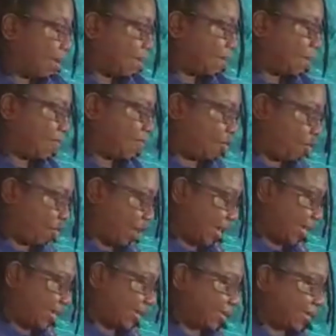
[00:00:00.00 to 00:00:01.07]
before
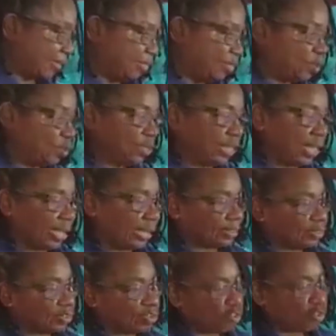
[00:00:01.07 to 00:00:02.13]
I do that,
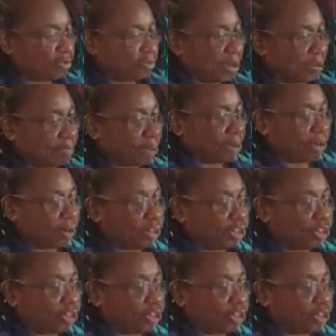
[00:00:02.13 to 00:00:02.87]
remember